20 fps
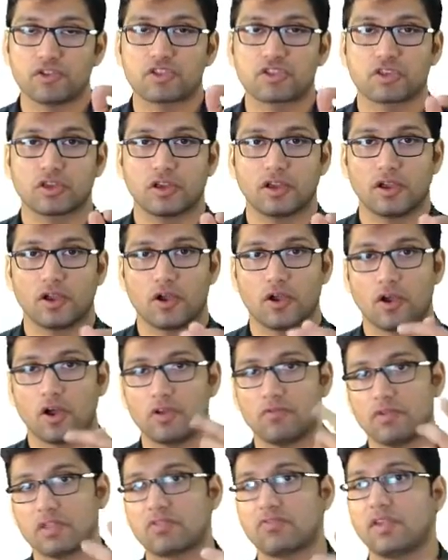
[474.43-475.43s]
which
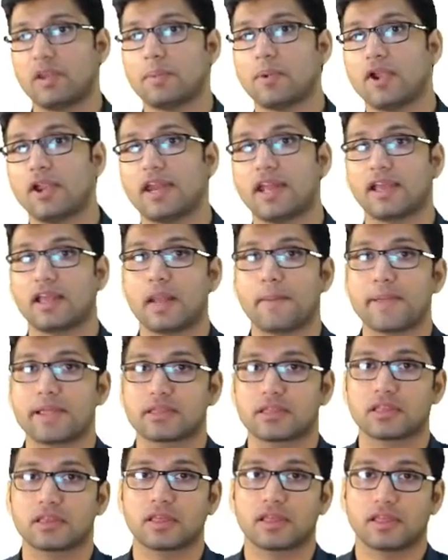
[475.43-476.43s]
on which free body
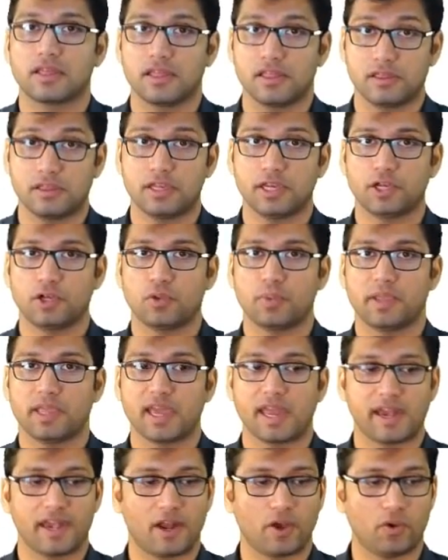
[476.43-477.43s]
diagram analysis is need to
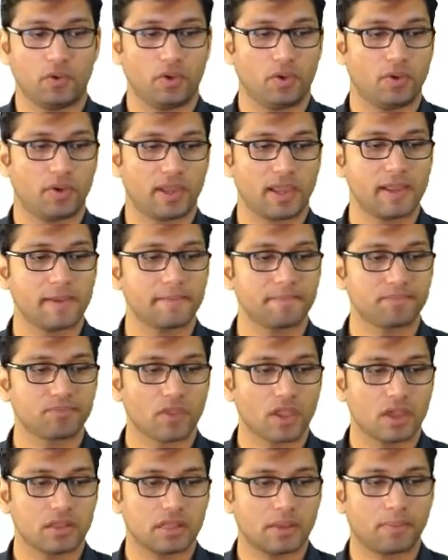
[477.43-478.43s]
be carried out? Okay,
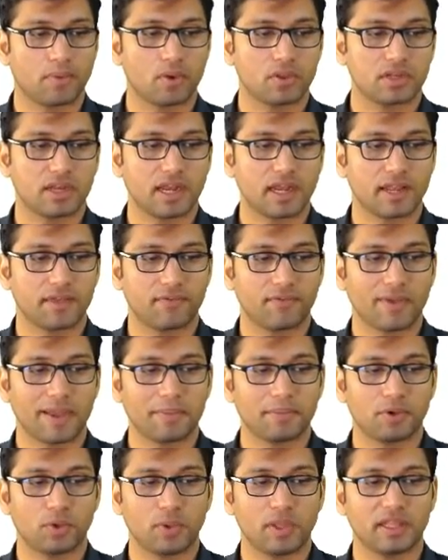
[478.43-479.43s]
suppose that if
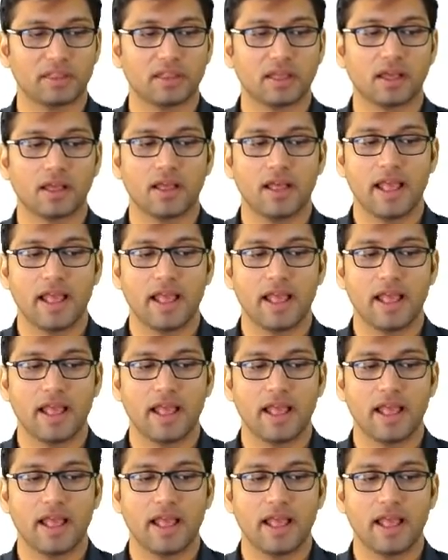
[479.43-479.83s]
I am doing